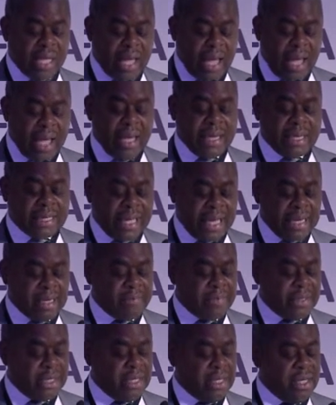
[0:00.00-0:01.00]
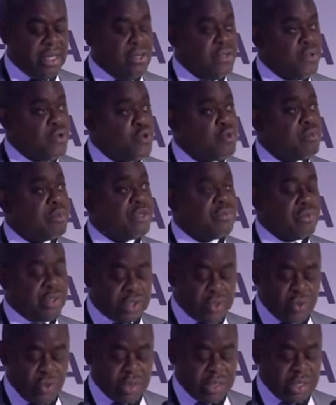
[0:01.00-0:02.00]
high caliber human
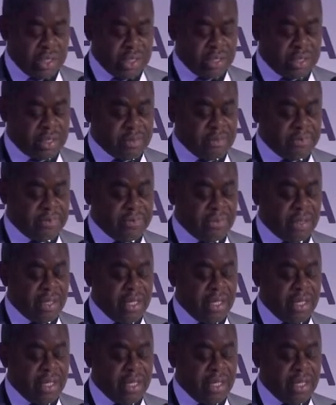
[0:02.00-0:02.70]
resources,